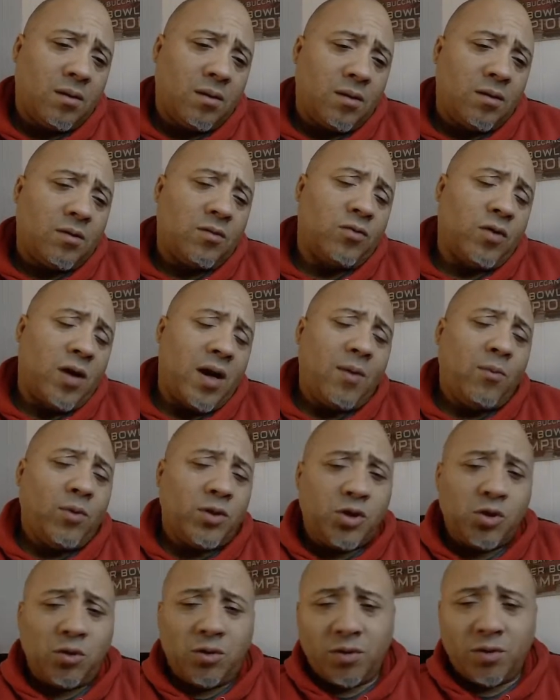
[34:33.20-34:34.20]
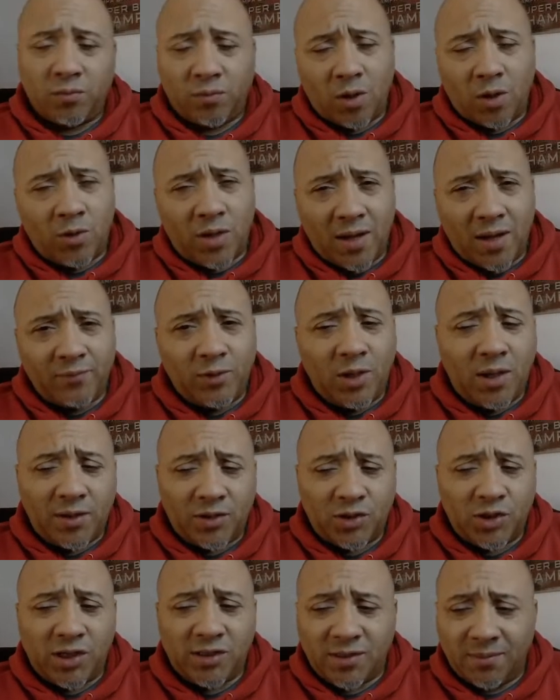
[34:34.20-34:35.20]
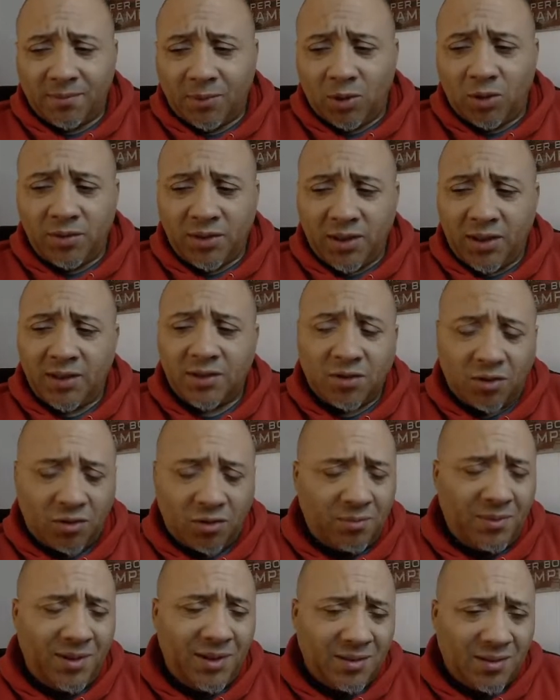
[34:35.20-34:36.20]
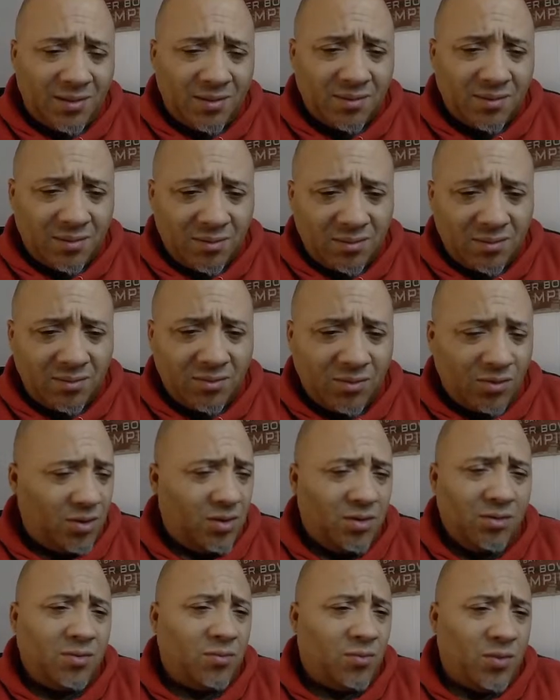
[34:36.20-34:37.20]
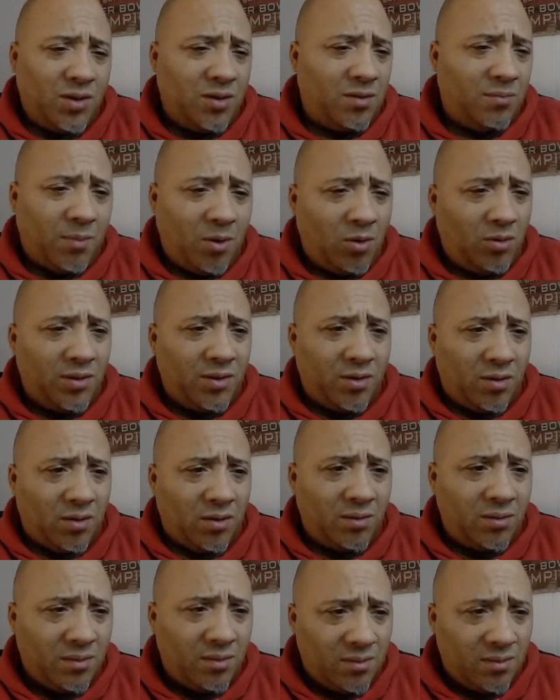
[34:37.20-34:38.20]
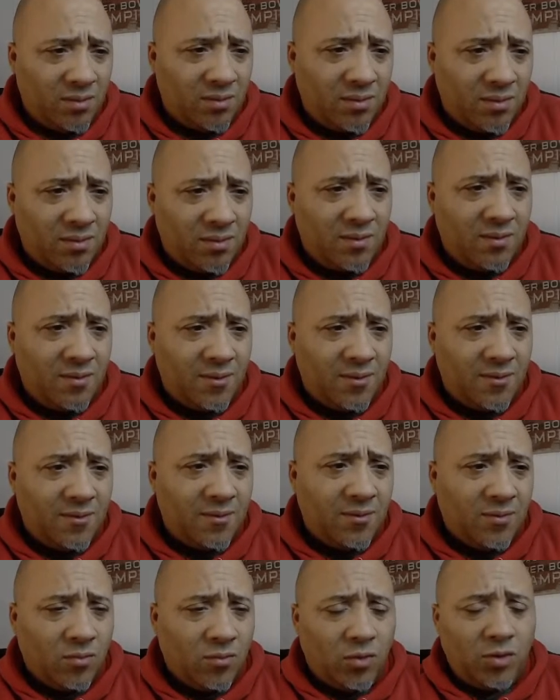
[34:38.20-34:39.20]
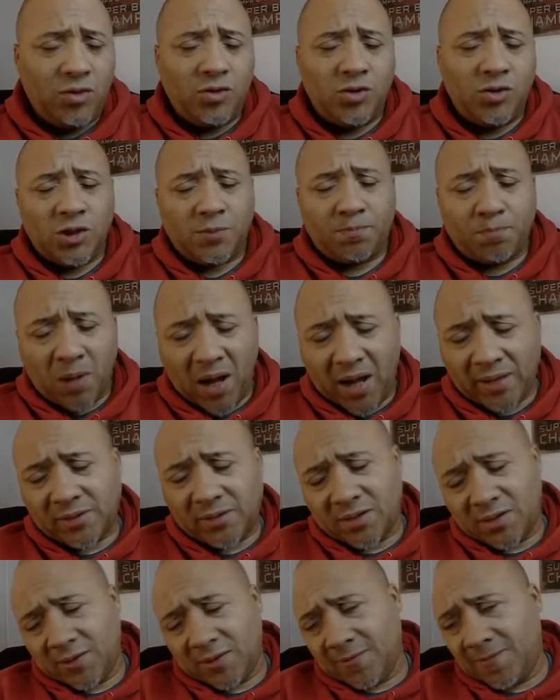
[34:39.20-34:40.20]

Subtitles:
Graham, with you on the road, have you had a chance to bowl in any tournaments? Or you what are you bowling on? Or you just practicing?